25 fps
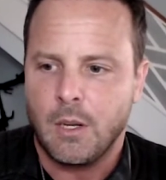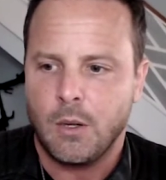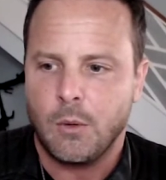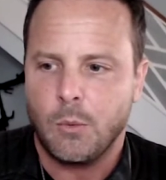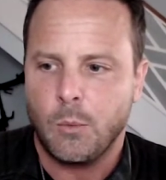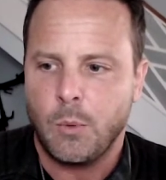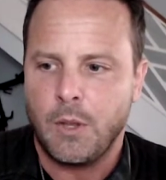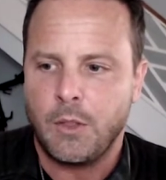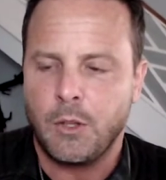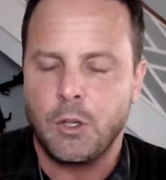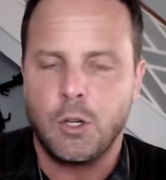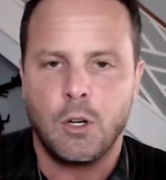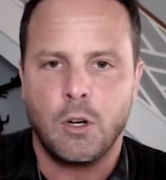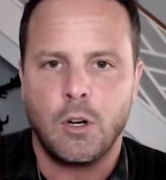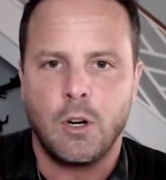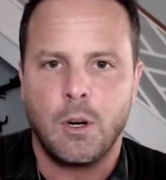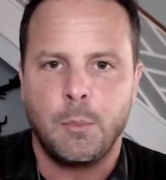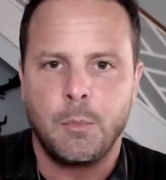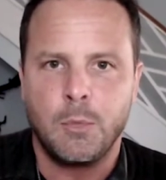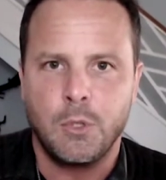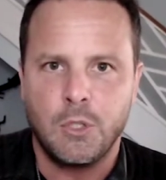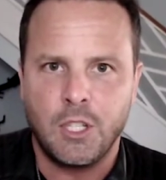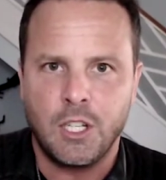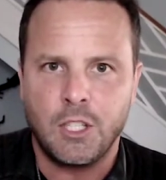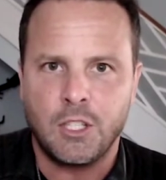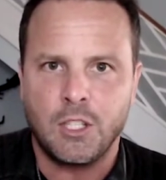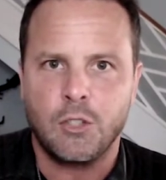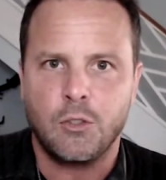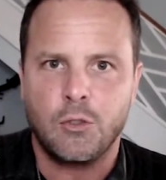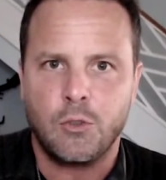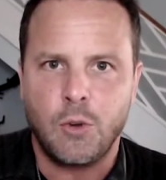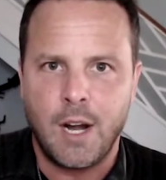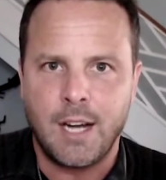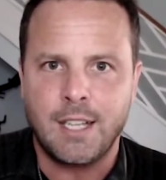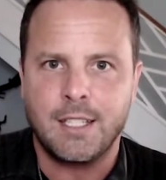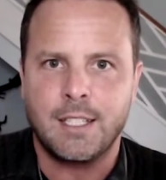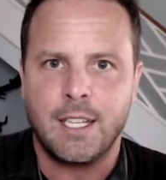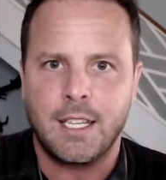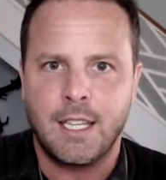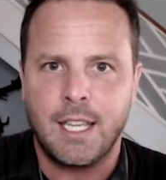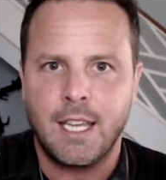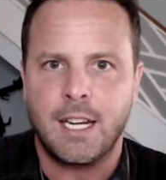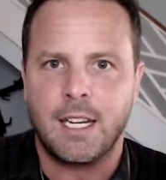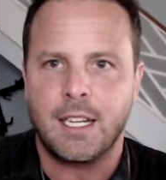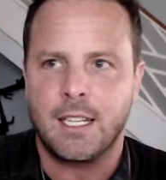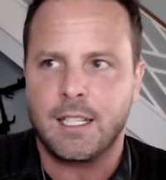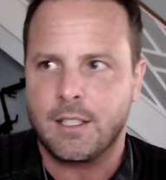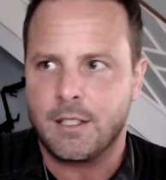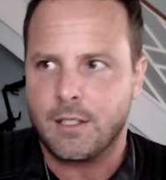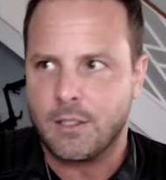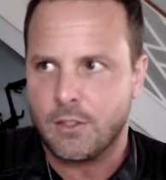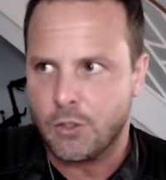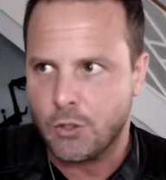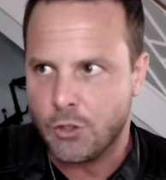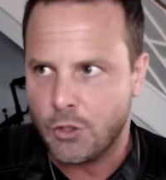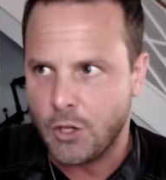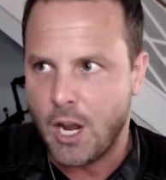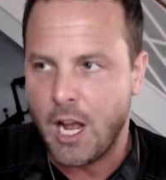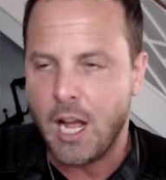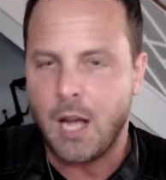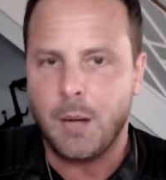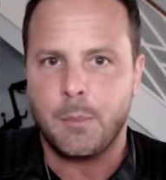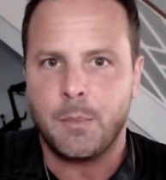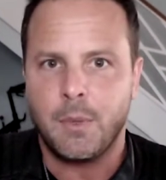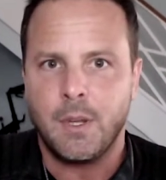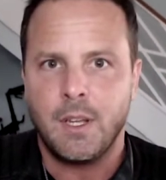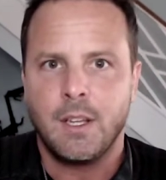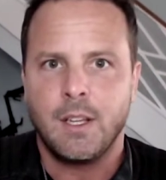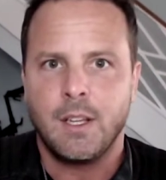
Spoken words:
whether you're a musician trying to get a job